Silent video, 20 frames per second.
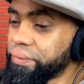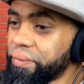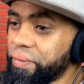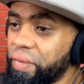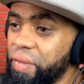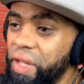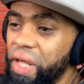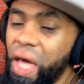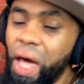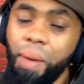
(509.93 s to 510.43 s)

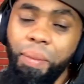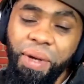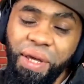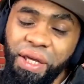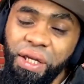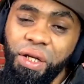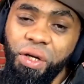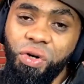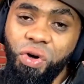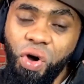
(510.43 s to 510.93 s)
Yeah, being
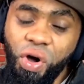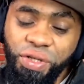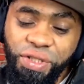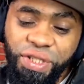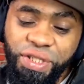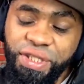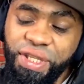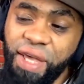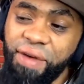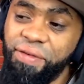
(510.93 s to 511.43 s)
in a car is the
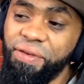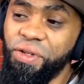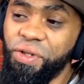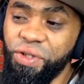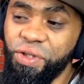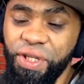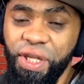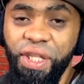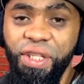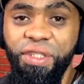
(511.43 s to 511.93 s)
safest because
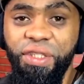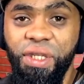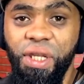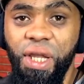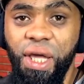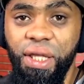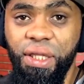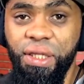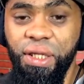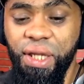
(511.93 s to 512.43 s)
it's
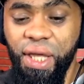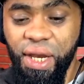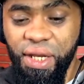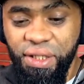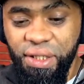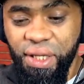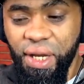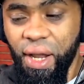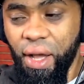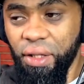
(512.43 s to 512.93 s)
insulated and it's
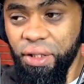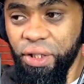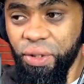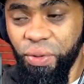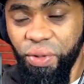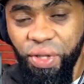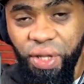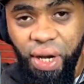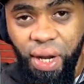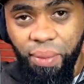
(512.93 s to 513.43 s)
grounded
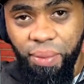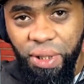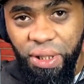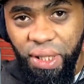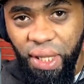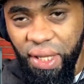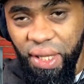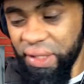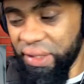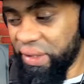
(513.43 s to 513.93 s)
with the rubber
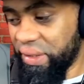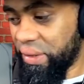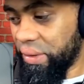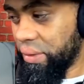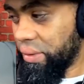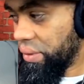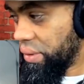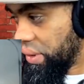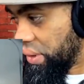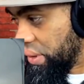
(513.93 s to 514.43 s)
tires.
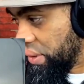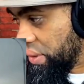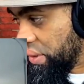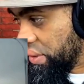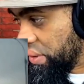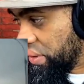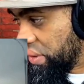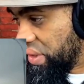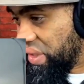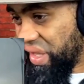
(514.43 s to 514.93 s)

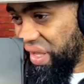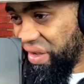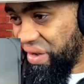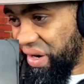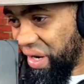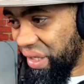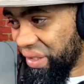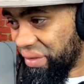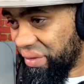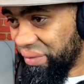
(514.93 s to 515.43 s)
So they're right.